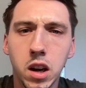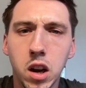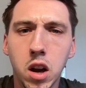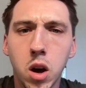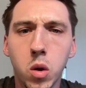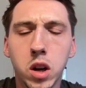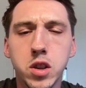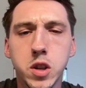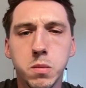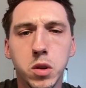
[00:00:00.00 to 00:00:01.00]
lower
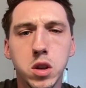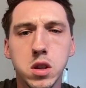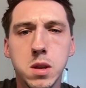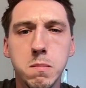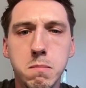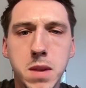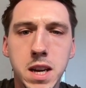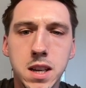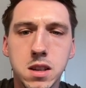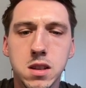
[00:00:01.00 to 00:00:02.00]
just because the
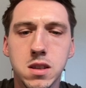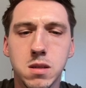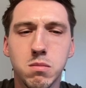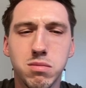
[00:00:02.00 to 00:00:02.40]
minutes